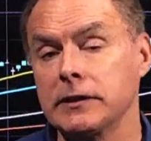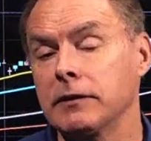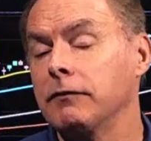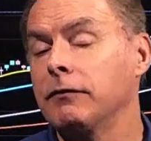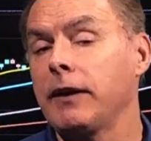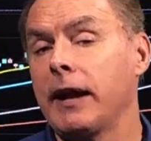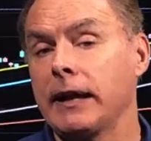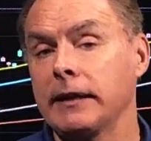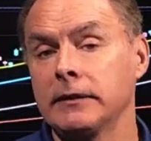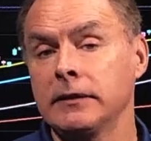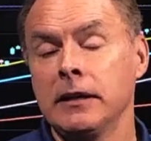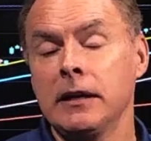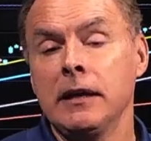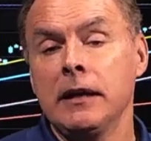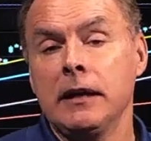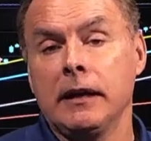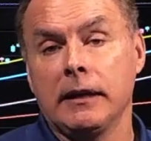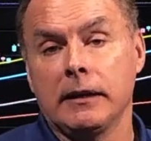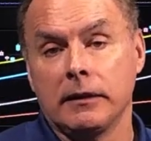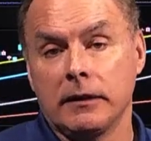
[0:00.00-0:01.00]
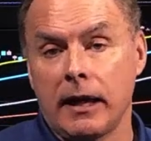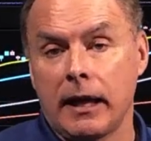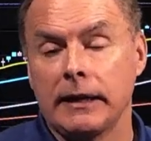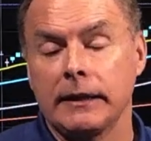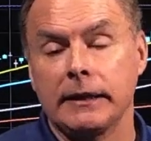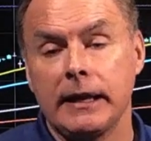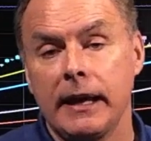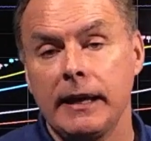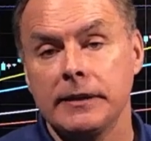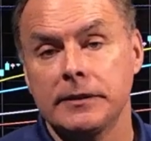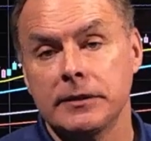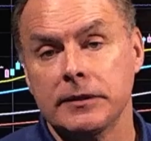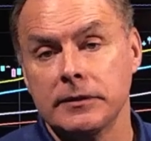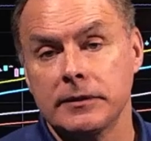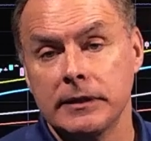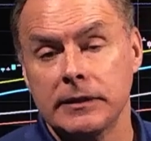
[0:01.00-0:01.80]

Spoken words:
In fact, in a lot of cases,